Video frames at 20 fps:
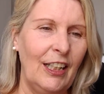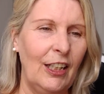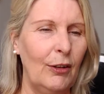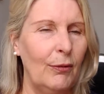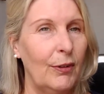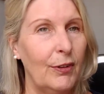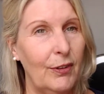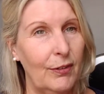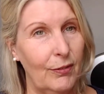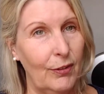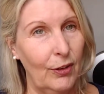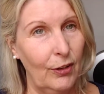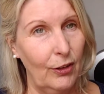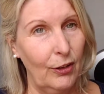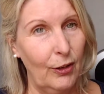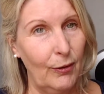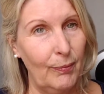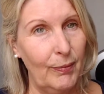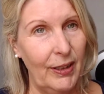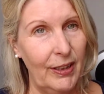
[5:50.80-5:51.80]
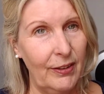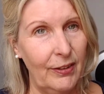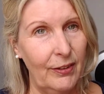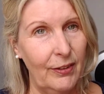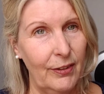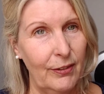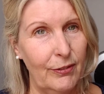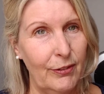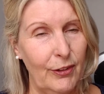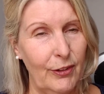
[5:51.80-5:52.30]
which have got a lot better.
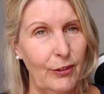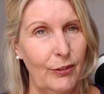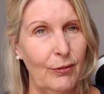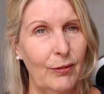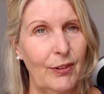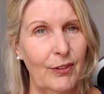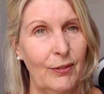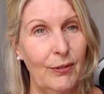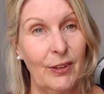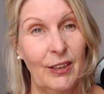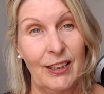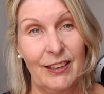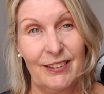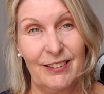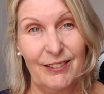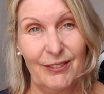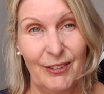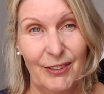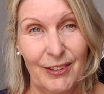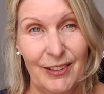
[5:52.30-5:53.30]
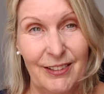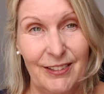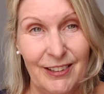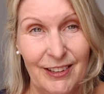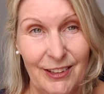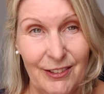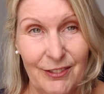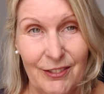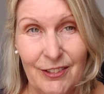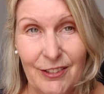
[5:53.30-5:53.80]
The first ones were actually very
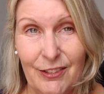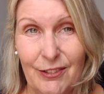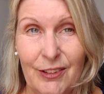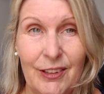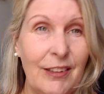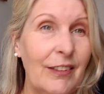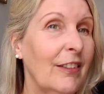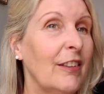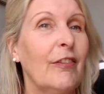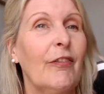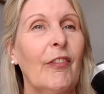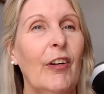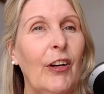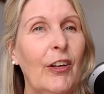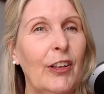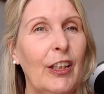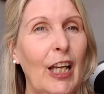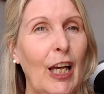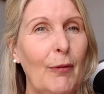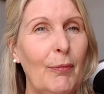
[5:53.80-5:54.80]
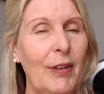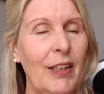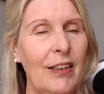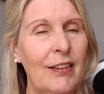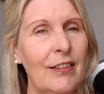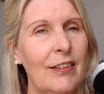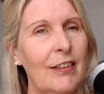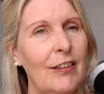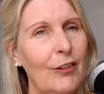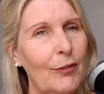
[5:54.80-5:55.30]
dangerous. We had some unhappy
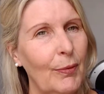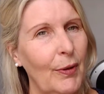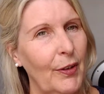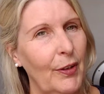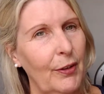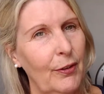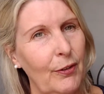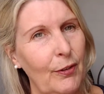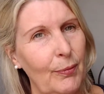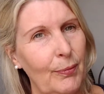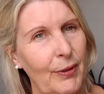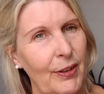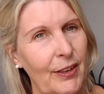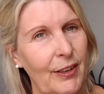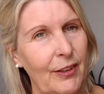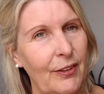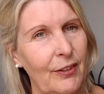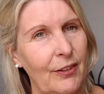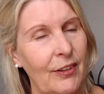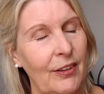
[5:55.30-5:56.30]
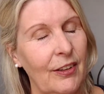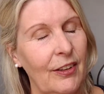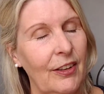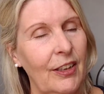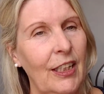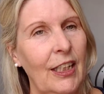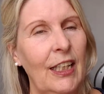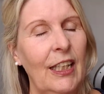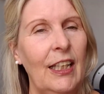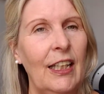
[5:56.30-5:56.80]
incidents, but they're all pretty good now,
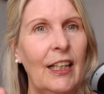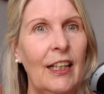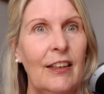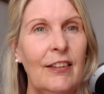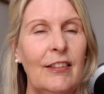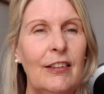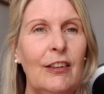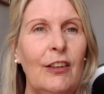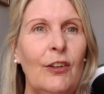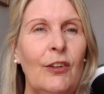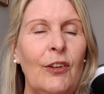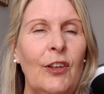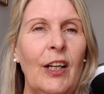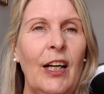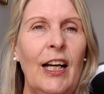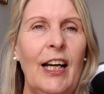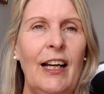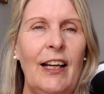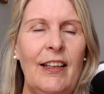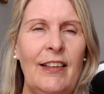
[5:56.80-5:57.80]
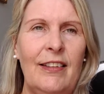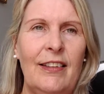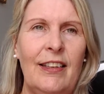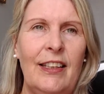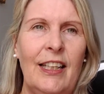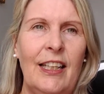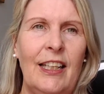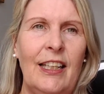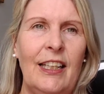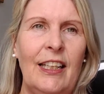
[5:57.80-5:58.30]
as long as
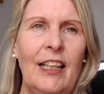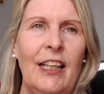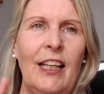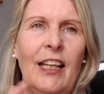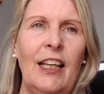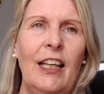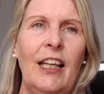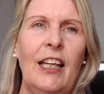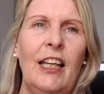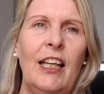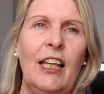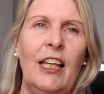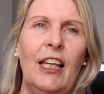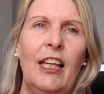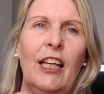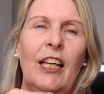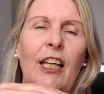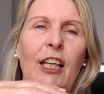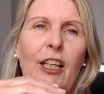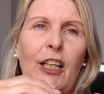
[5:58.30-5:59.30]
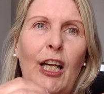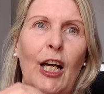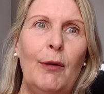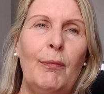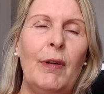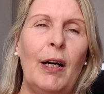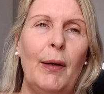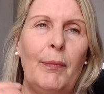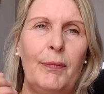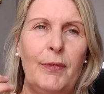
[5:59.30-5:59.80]
they come
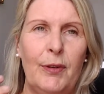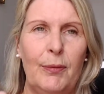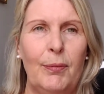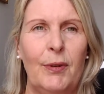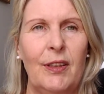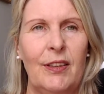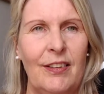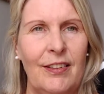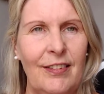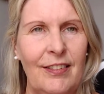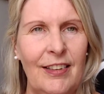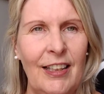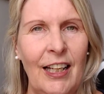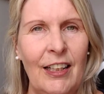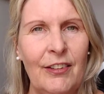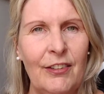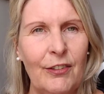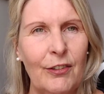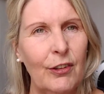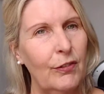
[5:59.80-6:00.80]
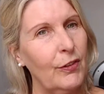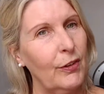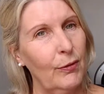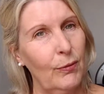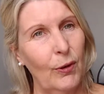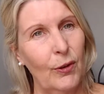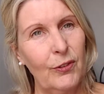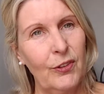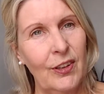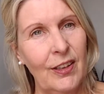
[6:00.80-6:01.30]
up to British standard, or if you're
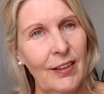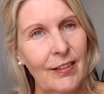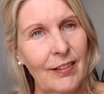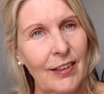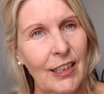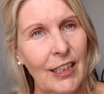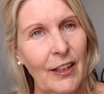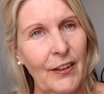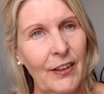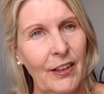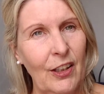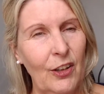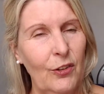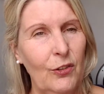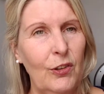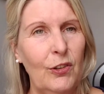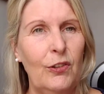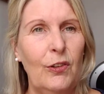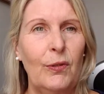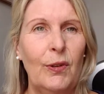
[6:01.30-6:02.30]
watching us in another country, to